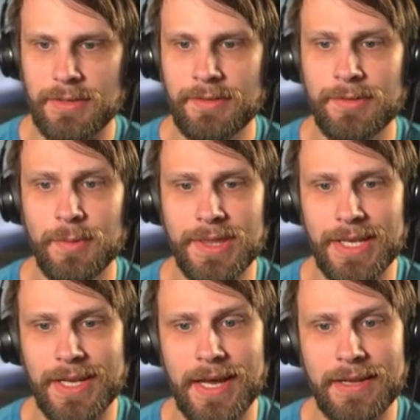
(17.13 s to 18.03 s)
This is one
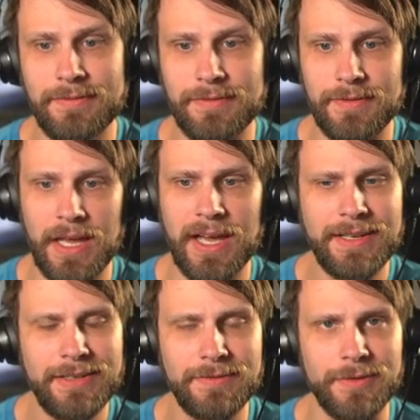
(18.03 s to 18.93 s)
that I've
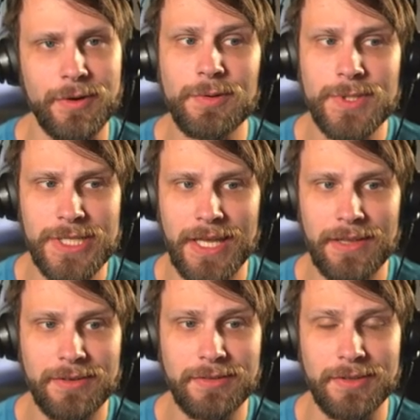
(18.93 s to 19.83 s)
kind of thrown together.